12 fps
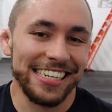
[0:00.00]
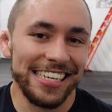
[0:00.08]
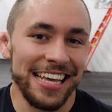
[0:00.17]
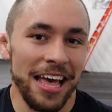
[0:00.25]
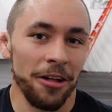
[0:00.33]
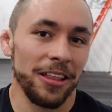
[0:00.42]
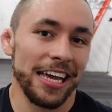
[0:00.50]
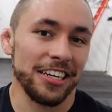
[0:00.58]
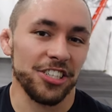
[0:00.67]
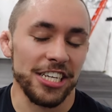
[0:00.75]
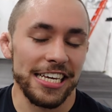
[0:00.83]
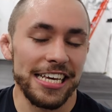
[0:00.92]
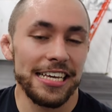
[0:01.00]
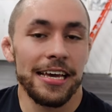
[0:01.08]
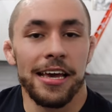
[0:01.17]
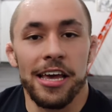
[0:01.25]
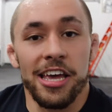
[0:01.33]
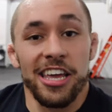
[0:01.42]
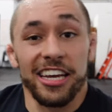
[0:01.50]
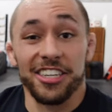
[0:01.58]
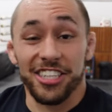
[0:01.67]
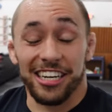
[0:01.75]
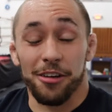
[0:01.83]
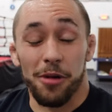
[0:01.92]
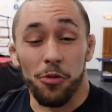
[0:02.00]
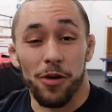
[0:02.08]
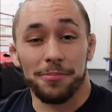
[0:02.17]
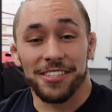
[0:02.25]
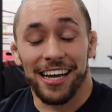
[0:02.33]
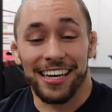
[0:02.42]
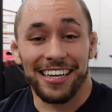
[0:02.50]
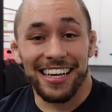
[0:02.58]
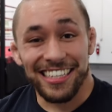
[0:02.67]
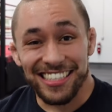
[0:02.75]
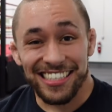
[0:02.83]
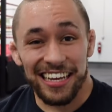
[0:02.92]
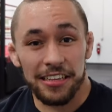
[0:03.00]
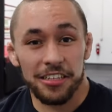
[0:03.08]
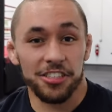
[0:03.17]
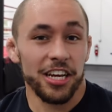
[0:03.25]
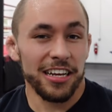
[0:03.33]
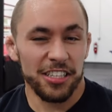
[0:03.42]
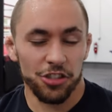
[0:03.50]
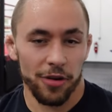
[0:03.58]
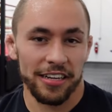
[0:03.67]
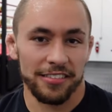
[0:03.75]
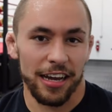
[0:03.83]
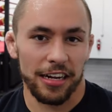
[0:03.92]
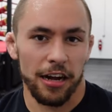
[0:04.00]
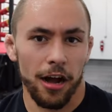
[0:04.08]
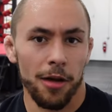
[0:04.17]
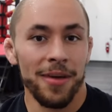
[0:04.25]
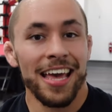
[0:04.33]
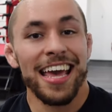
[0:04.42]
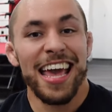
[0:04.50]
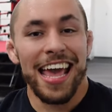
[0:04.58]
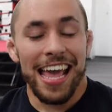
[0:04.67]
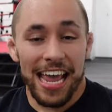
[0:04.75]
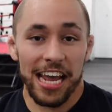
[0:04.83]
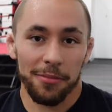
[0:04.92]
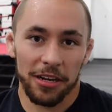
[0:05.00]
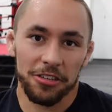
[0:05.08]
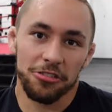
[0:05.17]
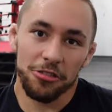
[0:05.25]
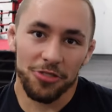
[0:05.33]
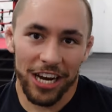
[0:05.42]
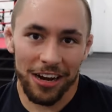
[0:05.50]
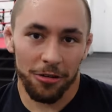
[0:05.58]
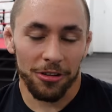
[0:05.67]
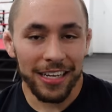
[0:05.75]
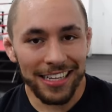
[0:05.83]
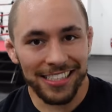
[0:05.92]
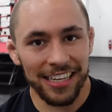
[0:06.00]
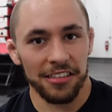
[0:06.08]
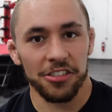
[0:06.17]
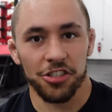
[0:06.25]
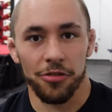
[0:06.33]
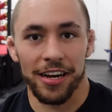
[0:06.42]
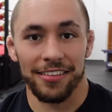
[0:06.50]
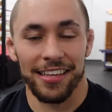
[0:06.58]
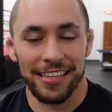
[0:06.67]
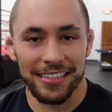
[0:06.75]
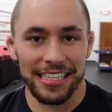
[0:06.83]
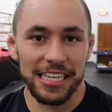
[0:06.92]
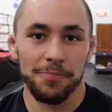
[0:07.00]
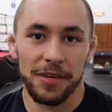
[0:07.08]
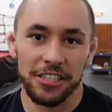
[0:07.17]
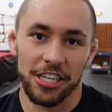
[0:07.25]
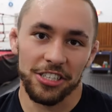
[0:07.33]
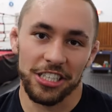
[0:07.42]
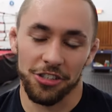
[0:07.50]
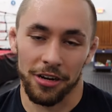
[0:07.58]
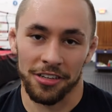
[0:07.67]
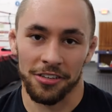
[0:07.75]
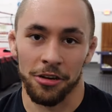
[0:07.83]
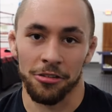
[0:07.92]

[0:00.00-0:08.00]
T L A G E. You can check out my website, settlagestrength.com, and my YouTube channel, Settlage Strength, the BJJ Strength